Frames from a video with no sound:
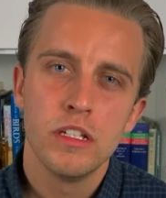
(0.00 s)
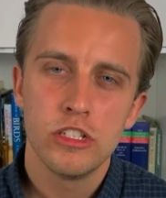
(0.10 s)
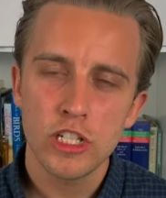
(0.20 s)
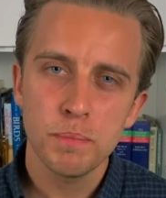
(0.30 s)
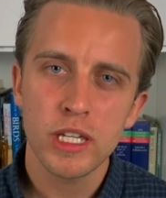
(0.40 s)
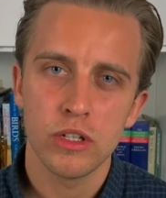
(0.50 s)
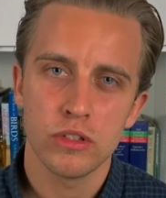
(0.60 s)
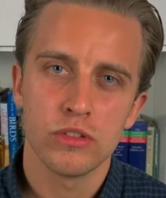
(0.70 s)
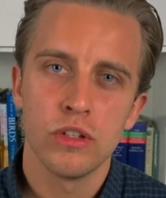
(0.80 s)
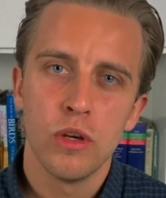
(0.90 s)
Just
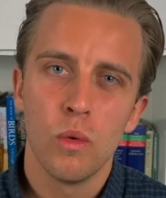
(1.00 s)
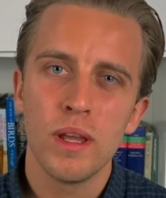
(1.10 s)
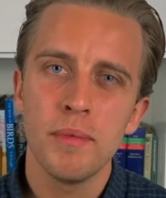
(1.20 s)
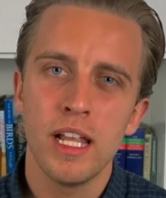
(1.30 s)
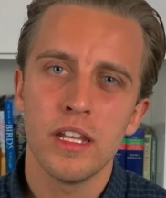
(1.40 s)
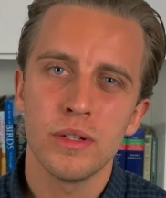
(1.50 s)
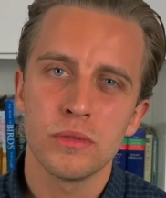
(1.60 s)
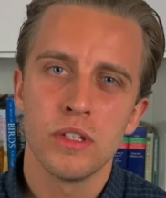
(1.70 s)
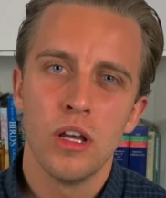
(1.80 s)
because we millennials